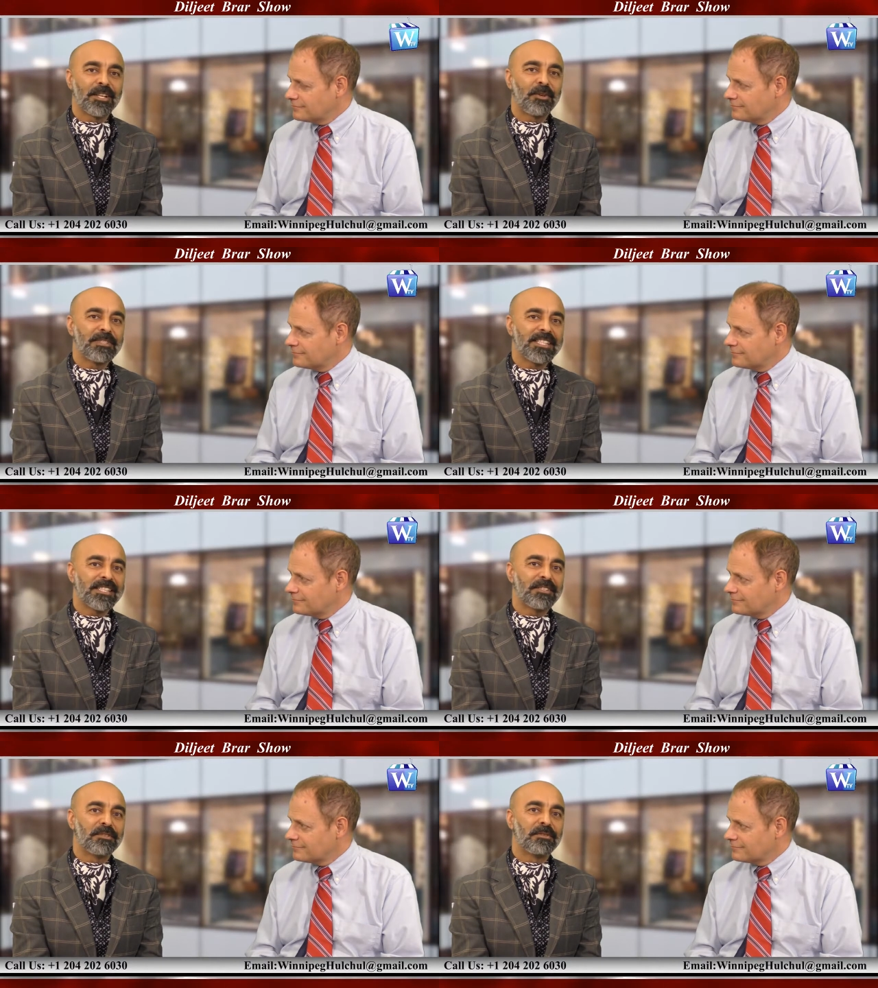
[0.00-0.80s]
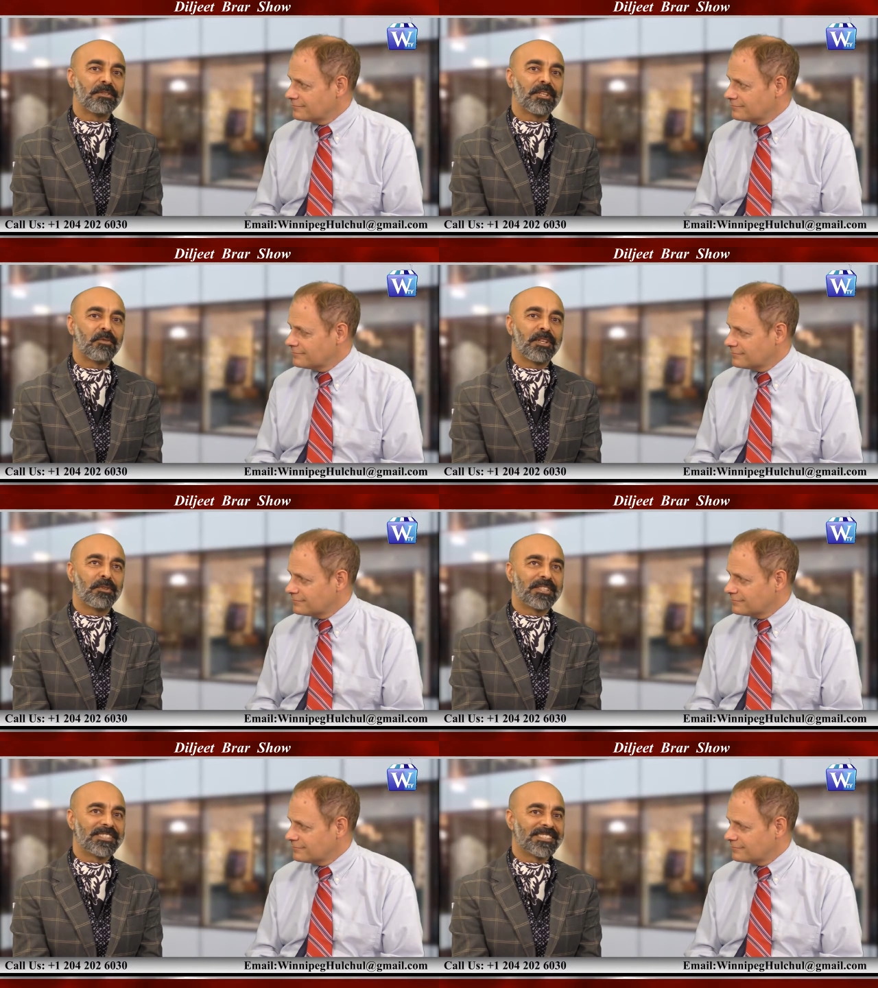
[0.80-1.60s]
Speaker 1: closing to your
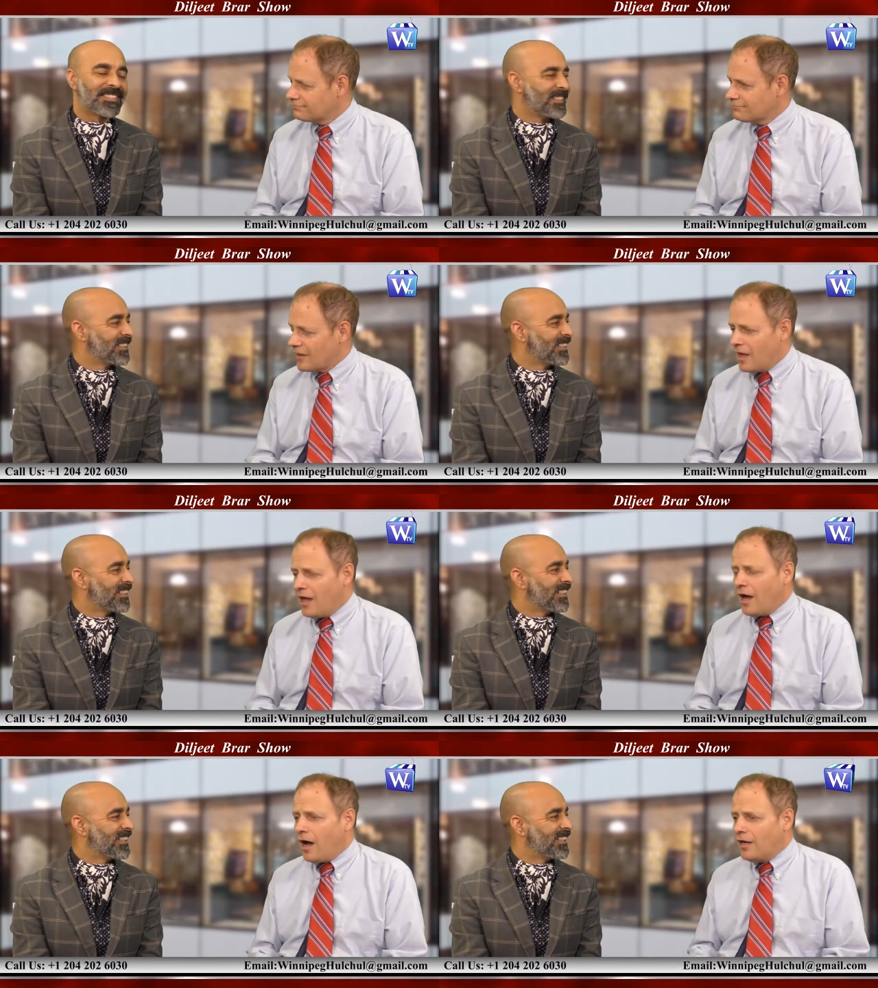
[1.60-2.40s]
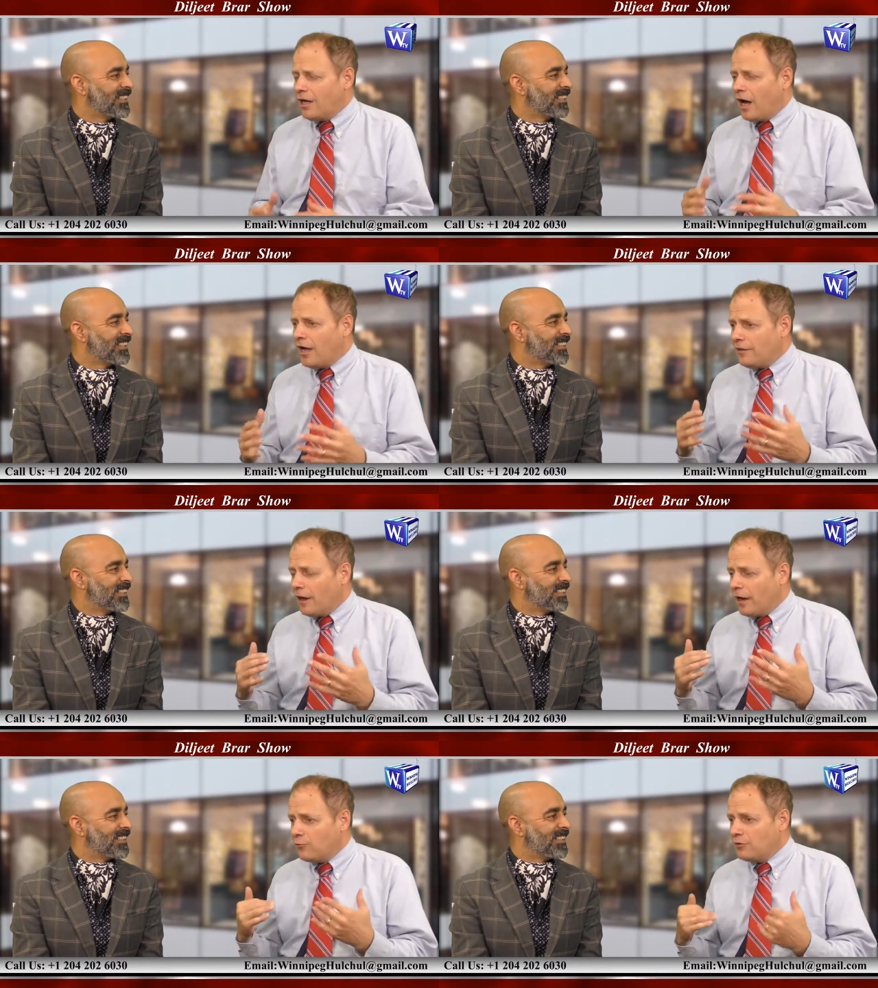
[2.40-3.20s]
viewers?
Speaker 2: I,
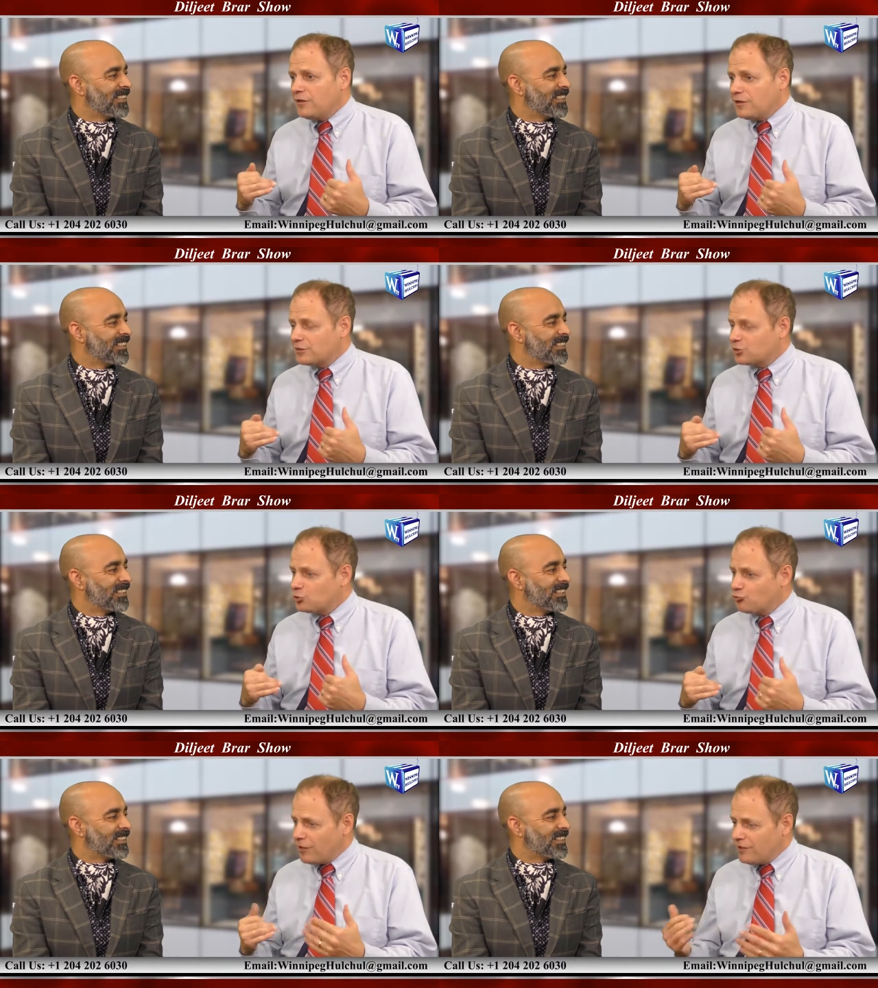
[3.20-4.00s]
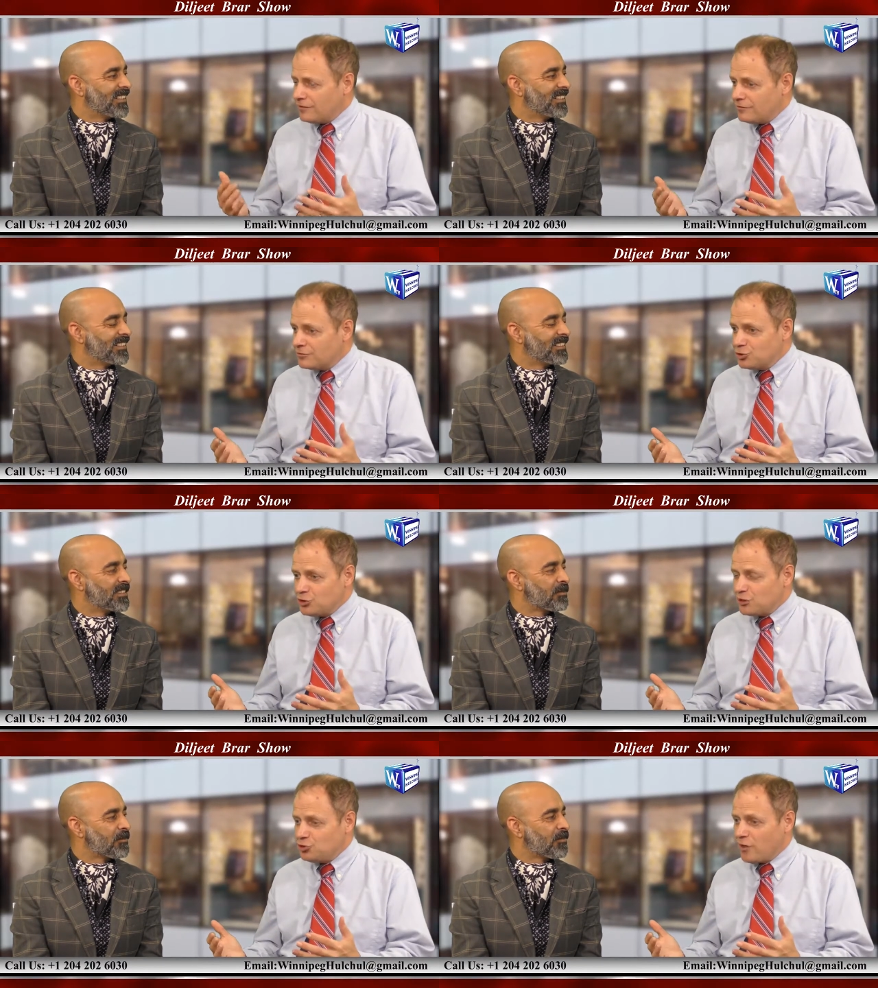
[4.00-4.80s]
I really think it's great,
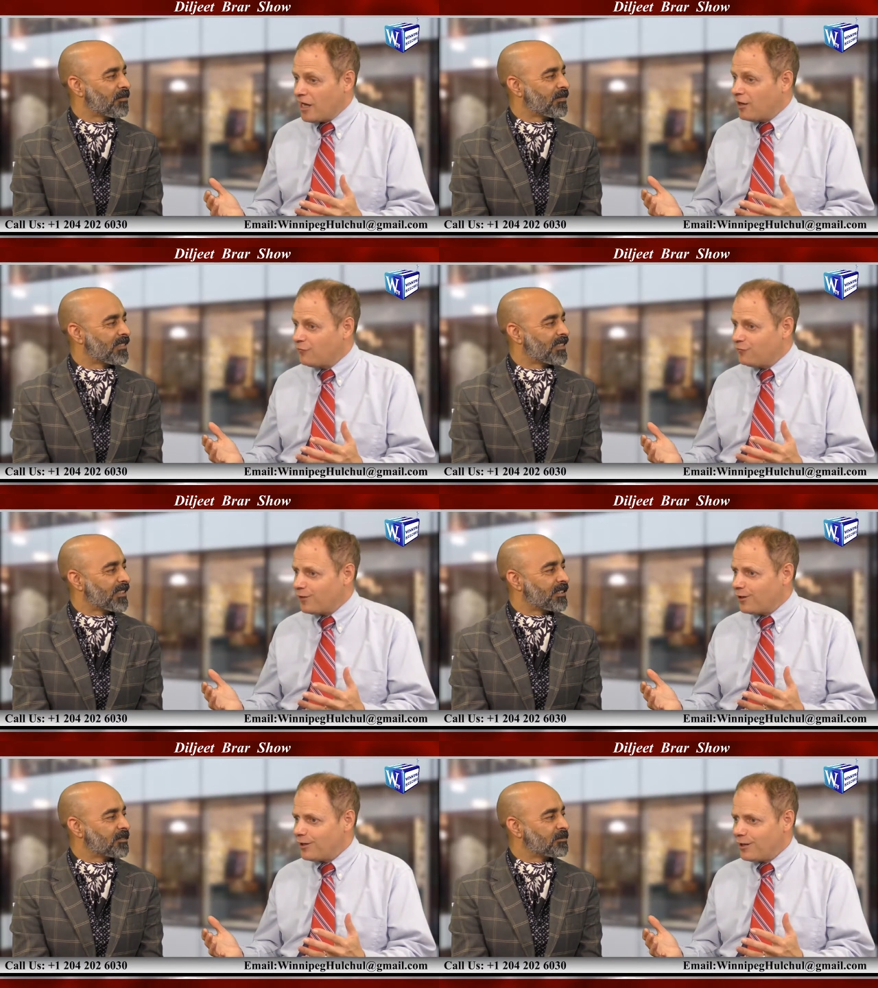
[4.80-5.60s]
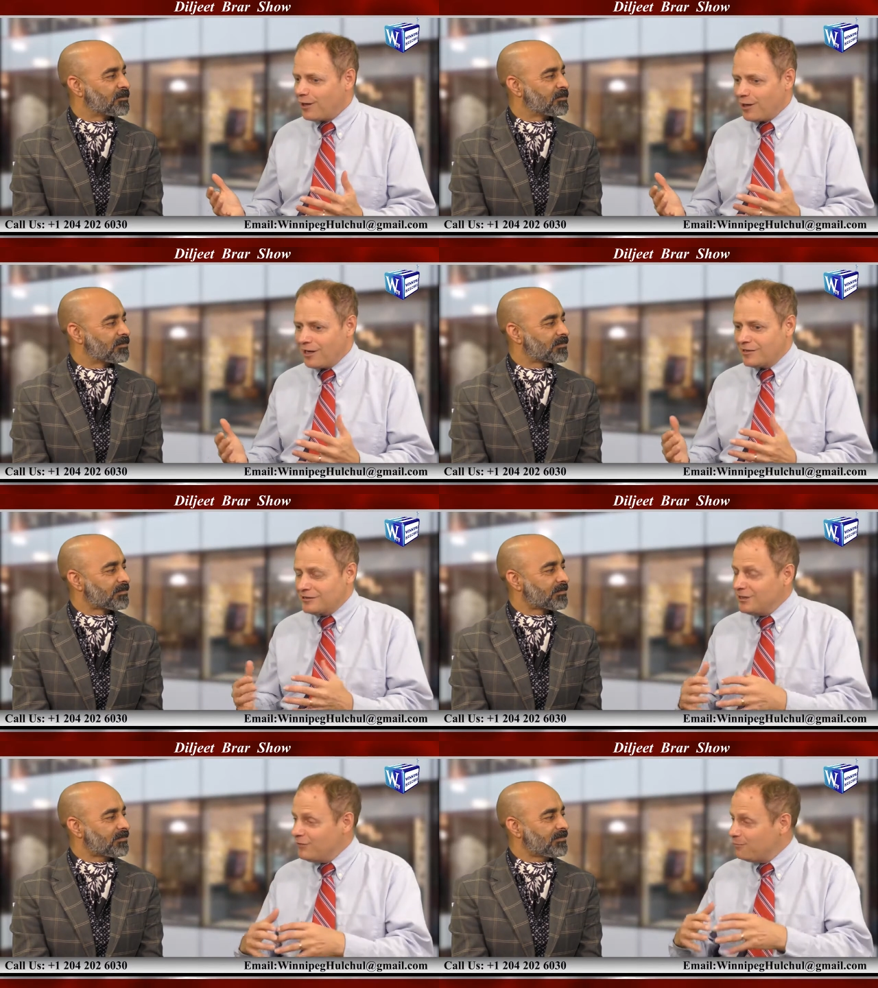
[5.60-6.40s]
Diljeet, that you have uh, a
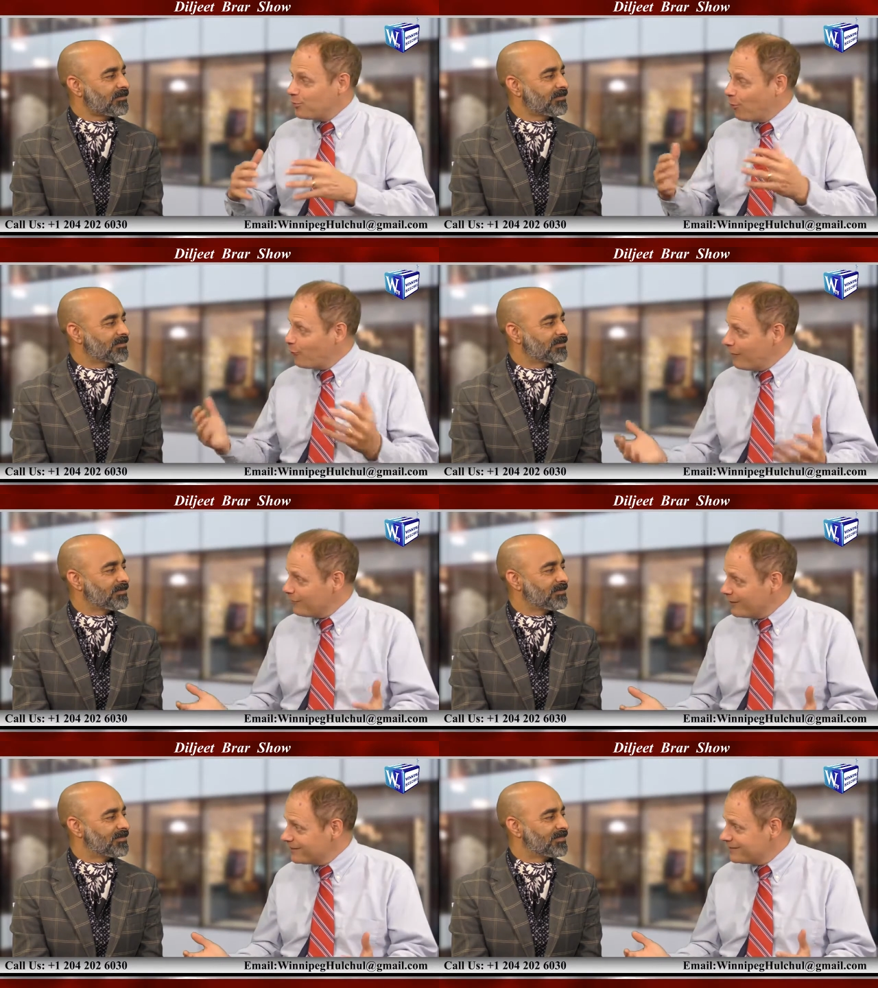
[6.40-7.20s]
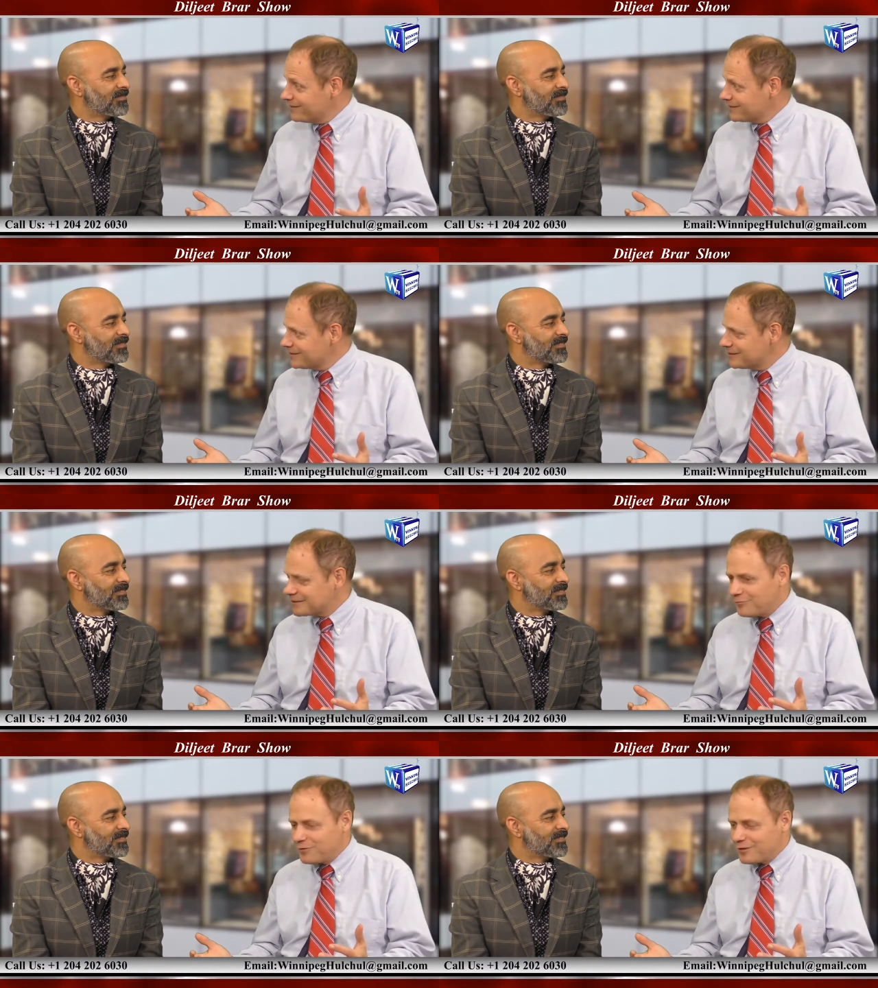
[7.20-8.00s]
TV program like this. It's
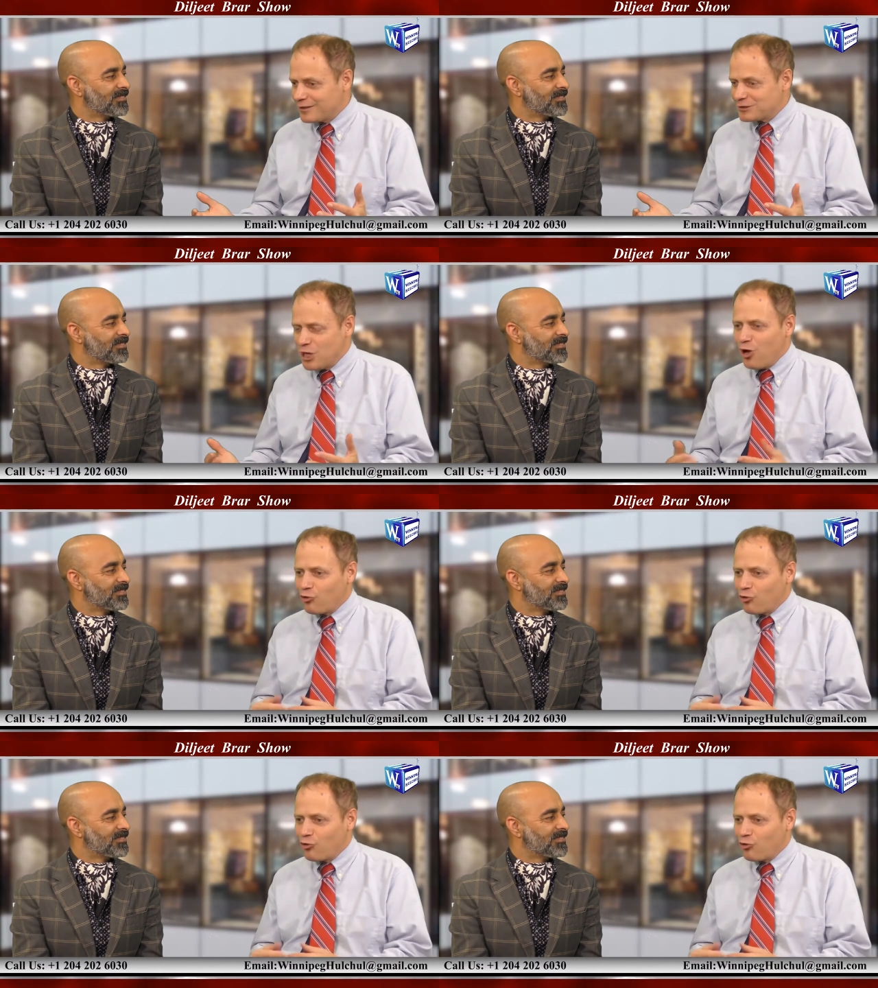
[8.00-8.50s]
something that's